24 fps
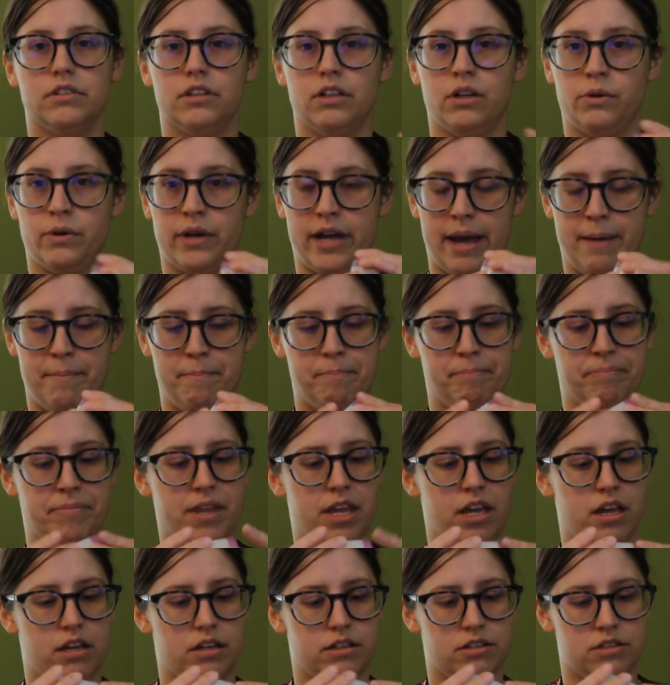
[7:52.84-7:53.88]
Okay,
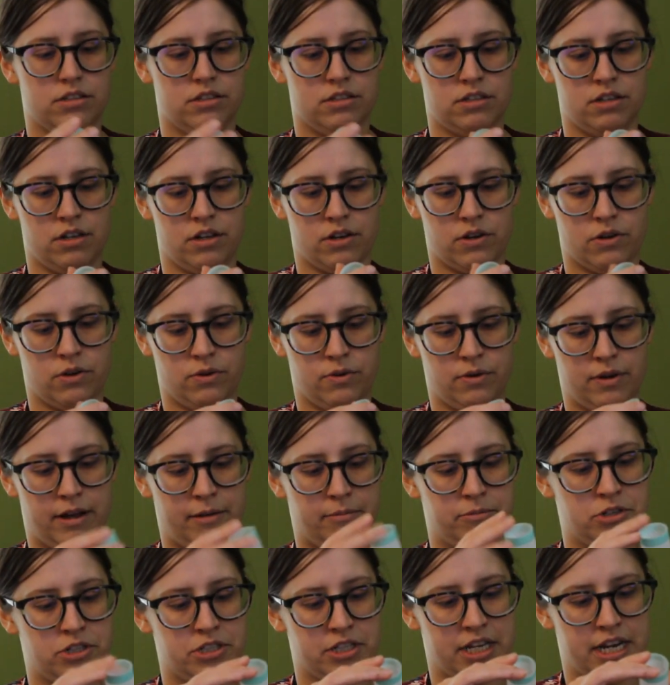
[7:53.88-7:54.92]
so
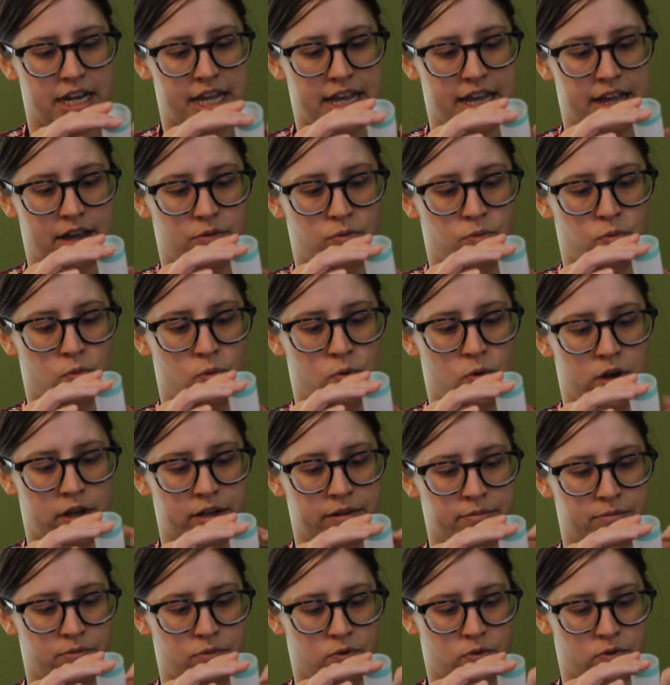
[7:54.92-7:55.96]
I'm just going to add
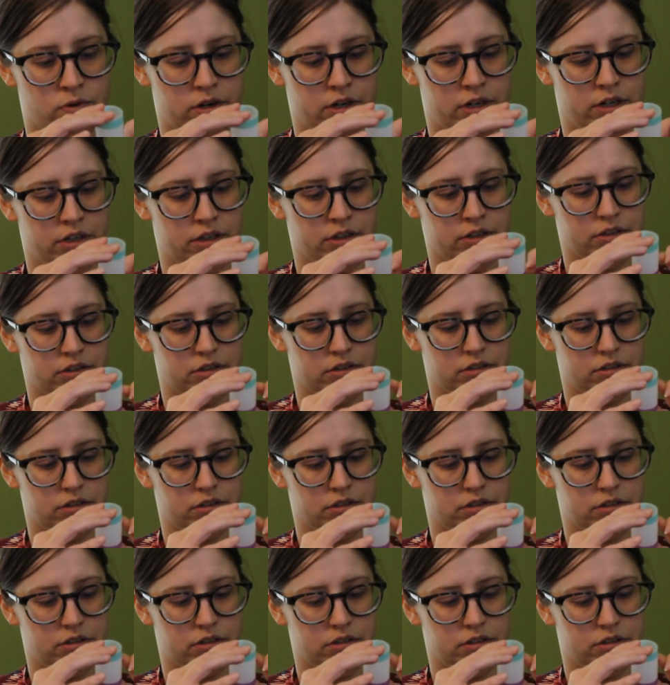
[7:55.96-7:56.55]
one more.